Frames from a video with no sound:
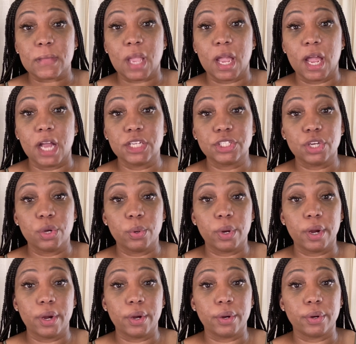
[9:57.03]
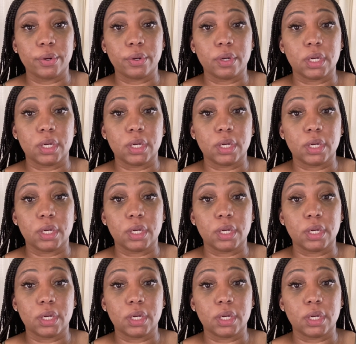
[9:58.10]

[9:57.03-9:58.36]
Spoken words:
I told her,